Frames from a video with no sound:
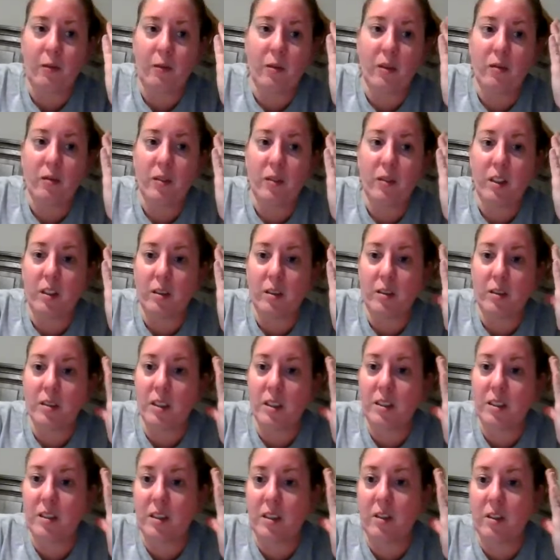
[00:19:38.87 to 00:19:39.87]
$50 or
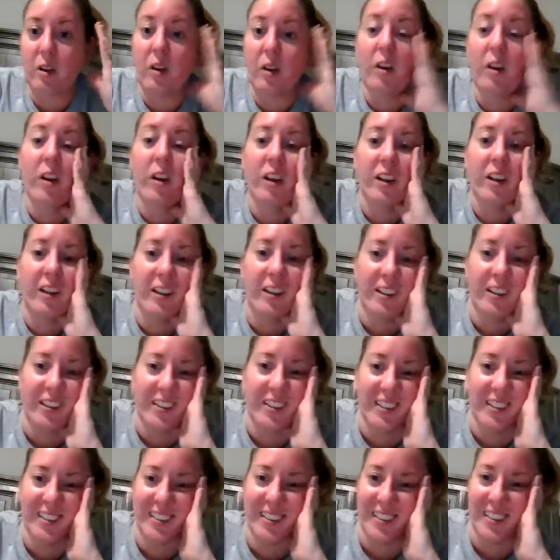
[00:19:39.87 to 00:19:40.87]

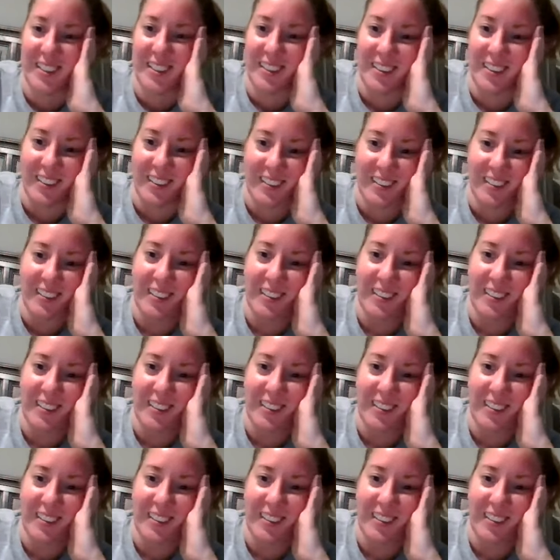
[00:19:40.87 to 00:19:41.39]
$60 too.